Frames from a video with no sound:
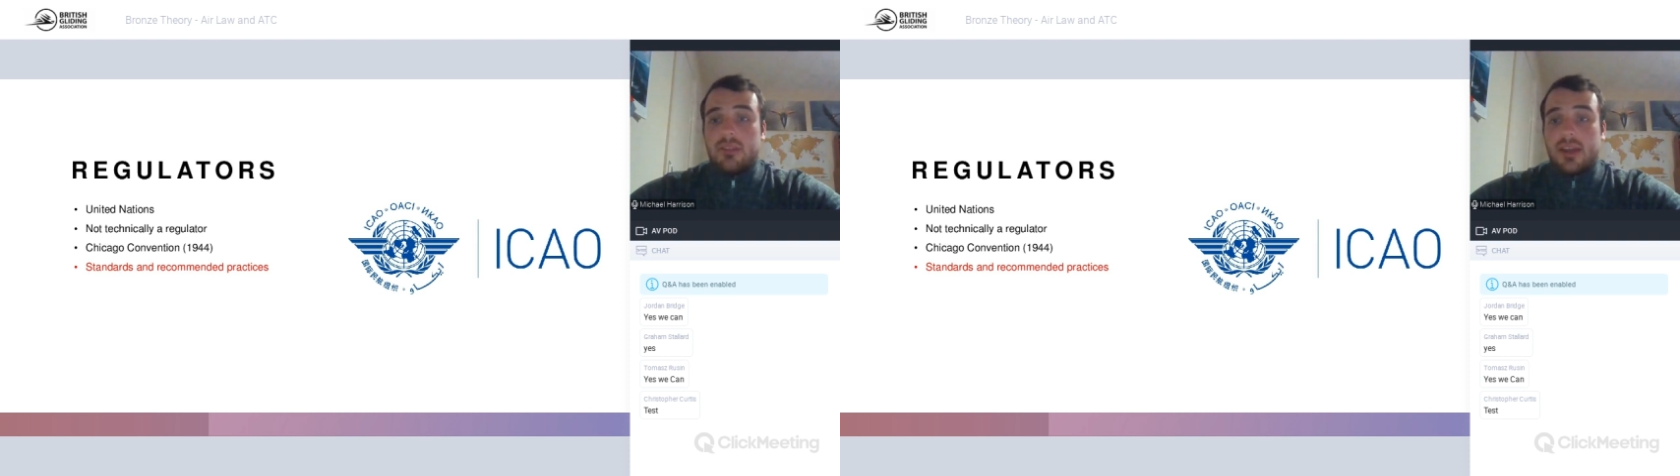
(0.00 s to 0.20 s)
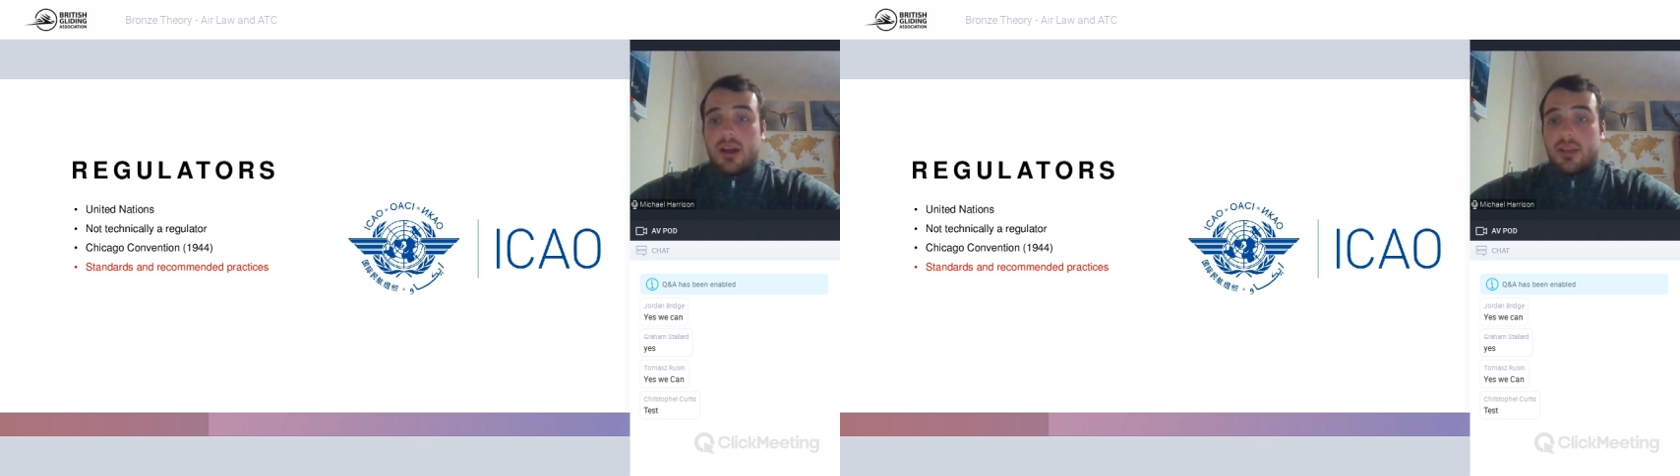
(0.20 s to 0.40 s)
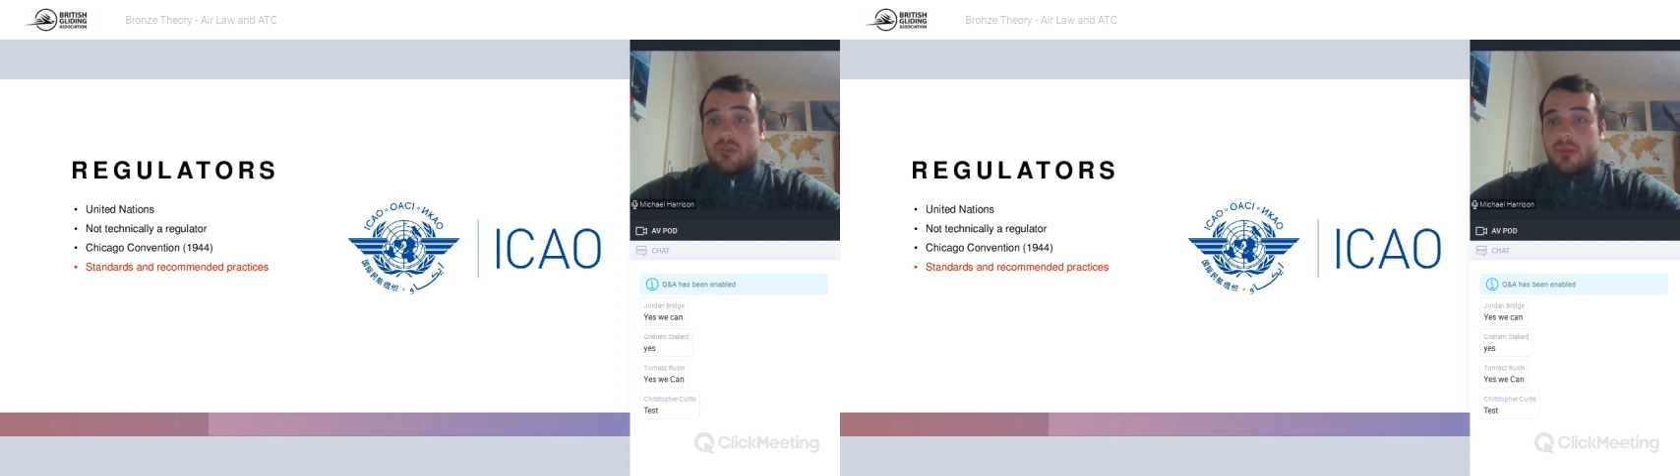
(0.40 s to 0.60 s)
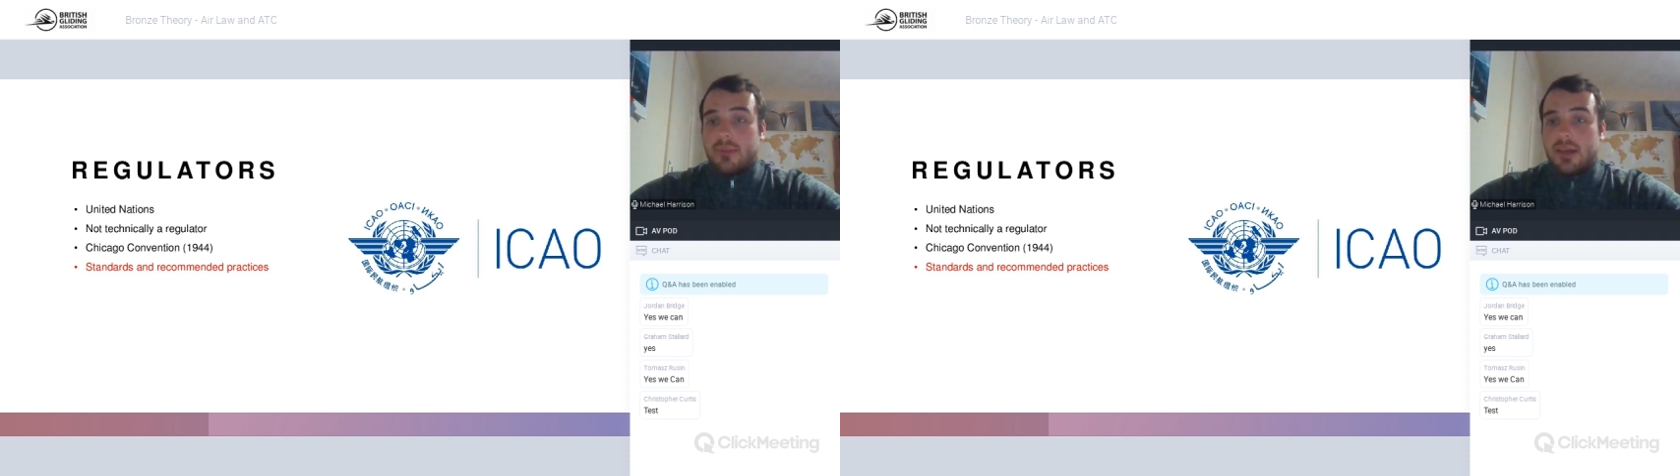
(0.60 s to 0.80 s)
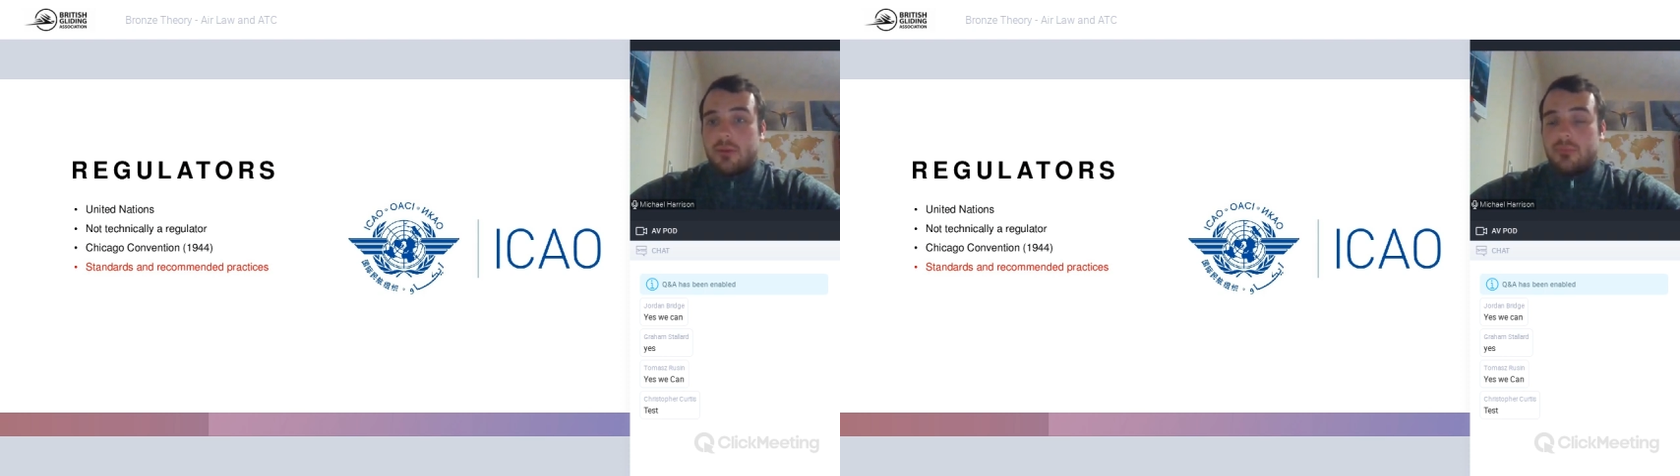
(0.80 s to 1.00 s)
they are
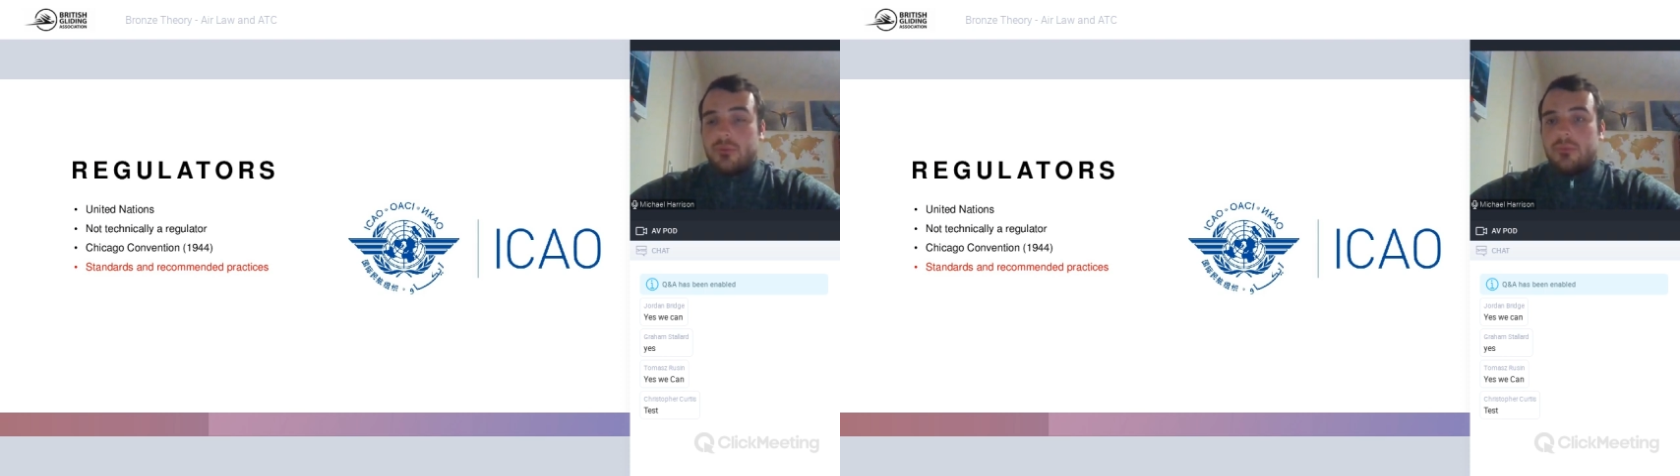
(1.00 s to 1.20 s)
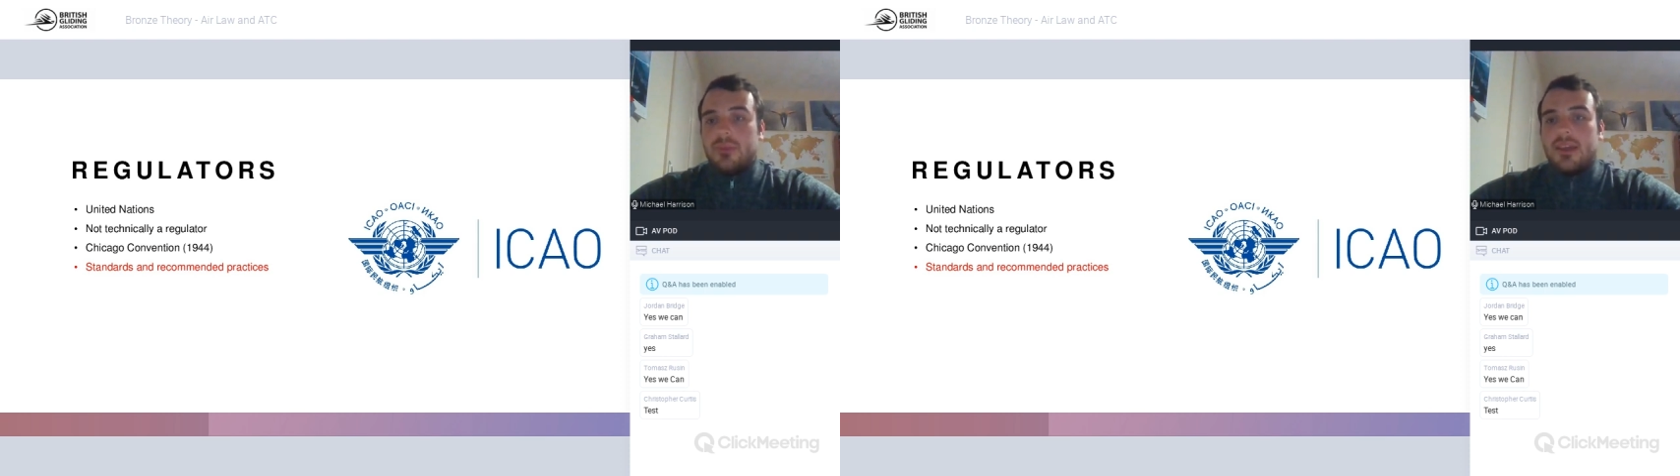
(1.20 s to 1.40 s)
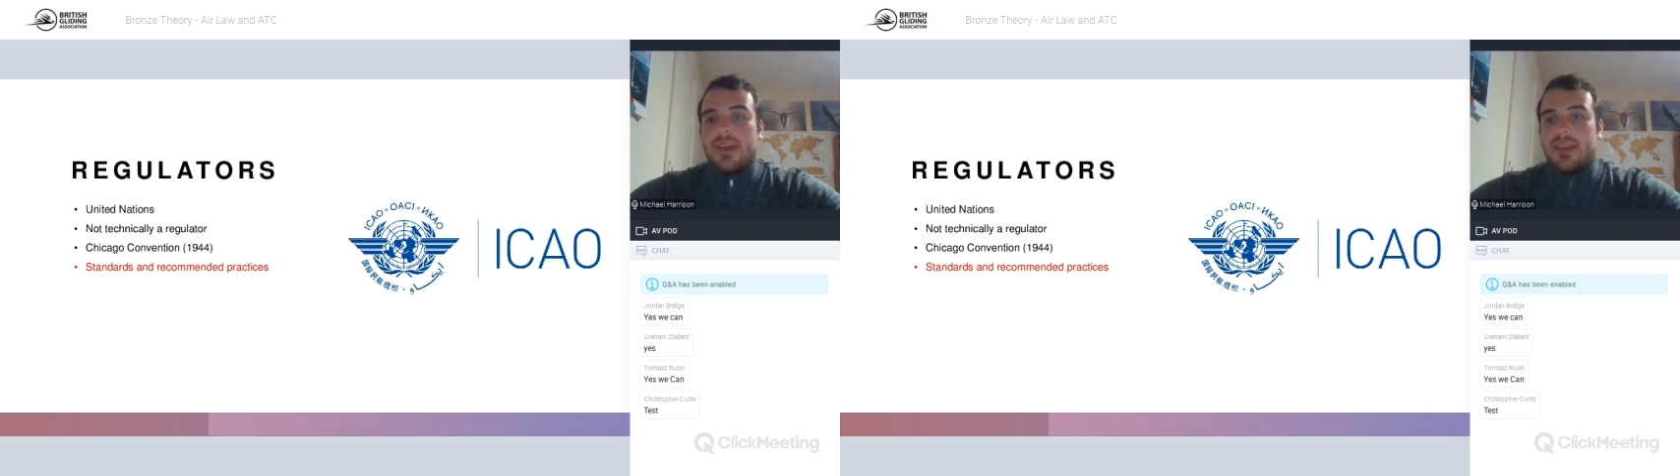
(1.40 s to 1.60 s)
extremely helpful